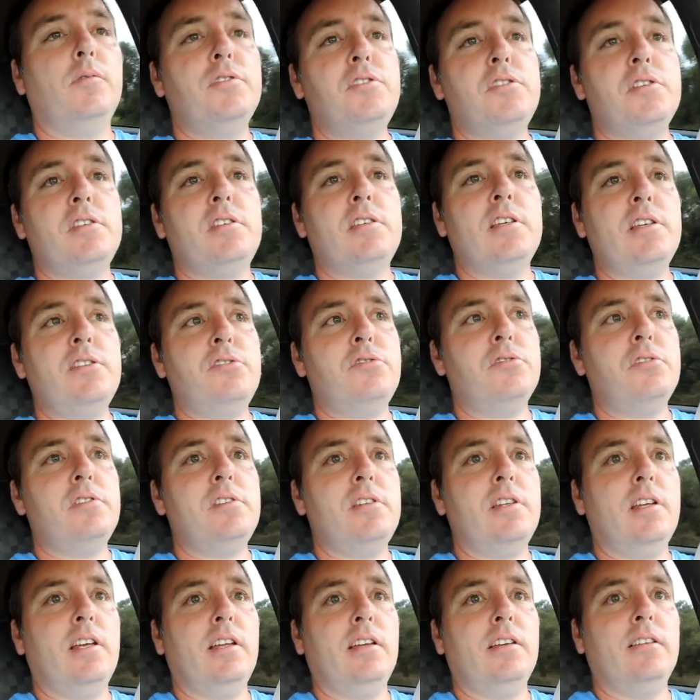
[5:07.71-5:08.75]
which is
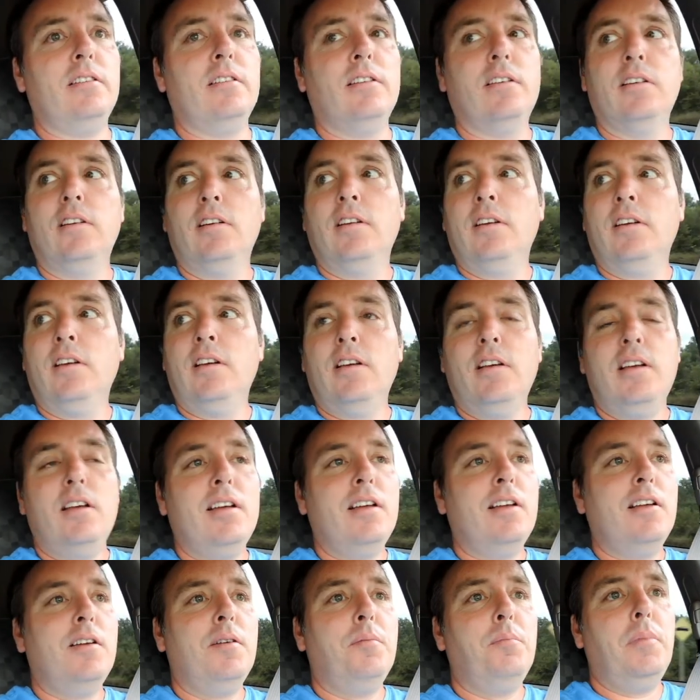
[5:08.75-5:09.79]

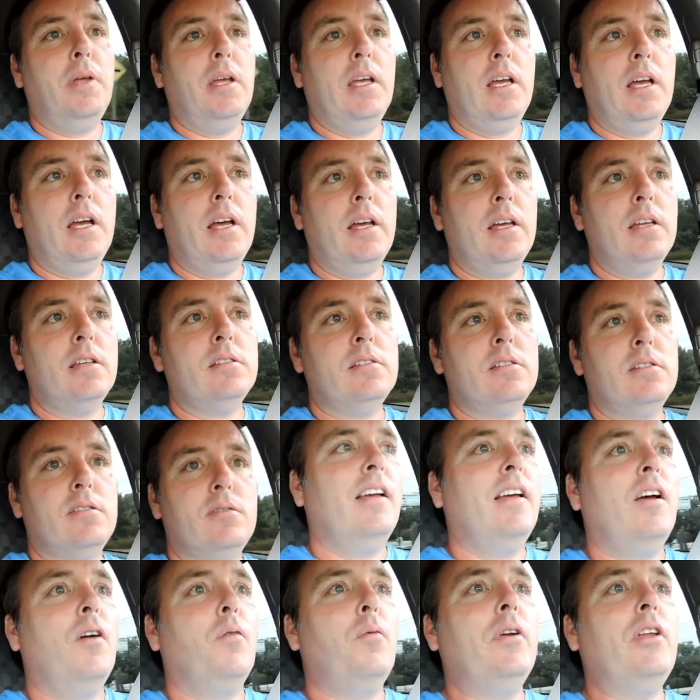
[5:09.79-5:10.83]
interesting because
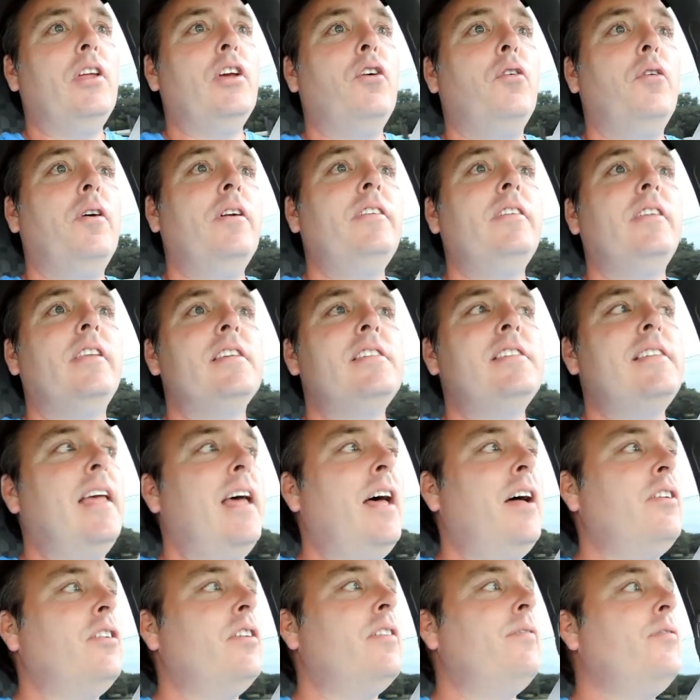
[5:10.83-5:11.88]
when you go into this
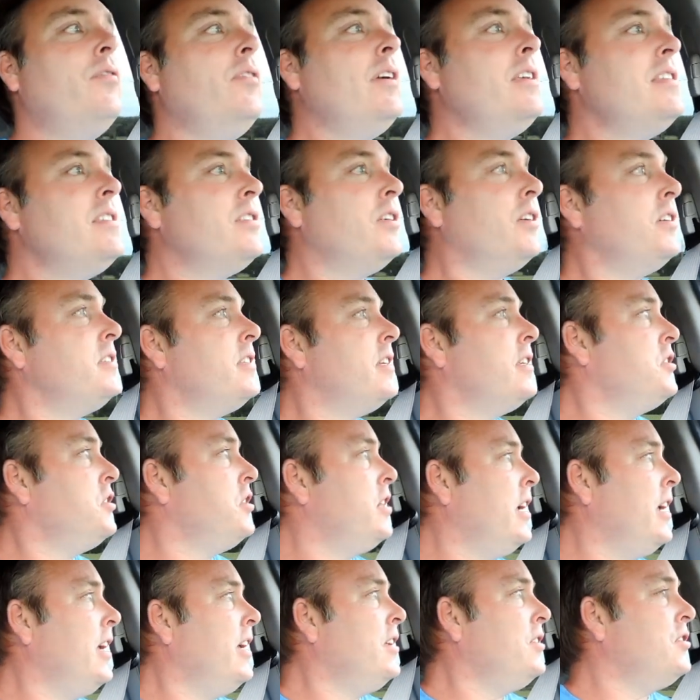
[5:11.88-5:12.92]
town, your voice starts to
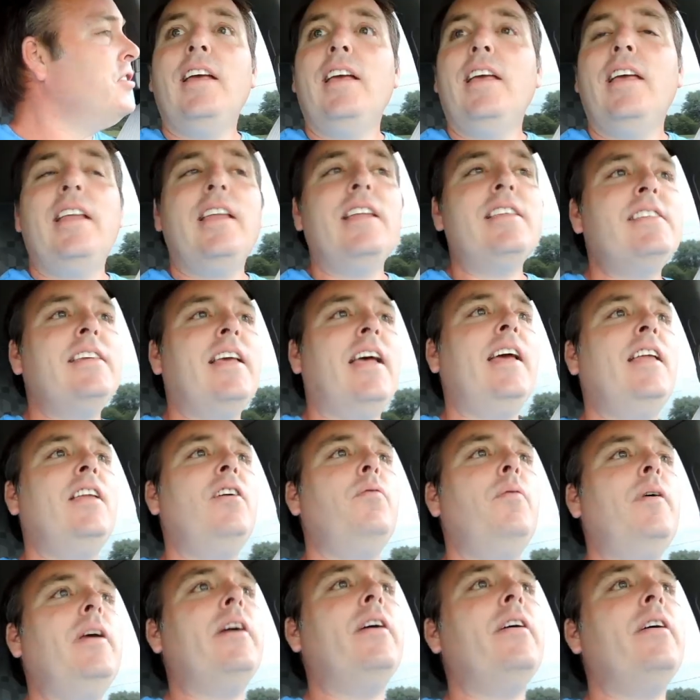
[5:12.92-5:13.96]
change and it's kind
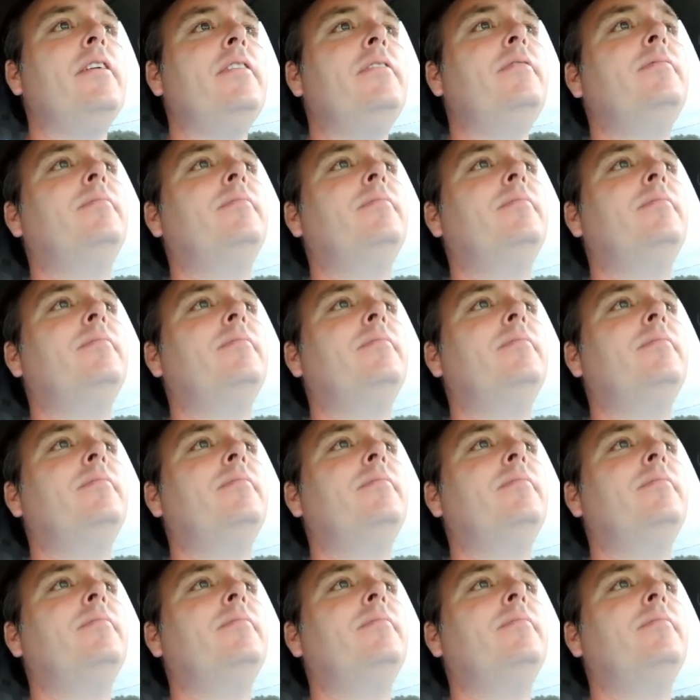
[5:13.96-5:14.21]
of weird.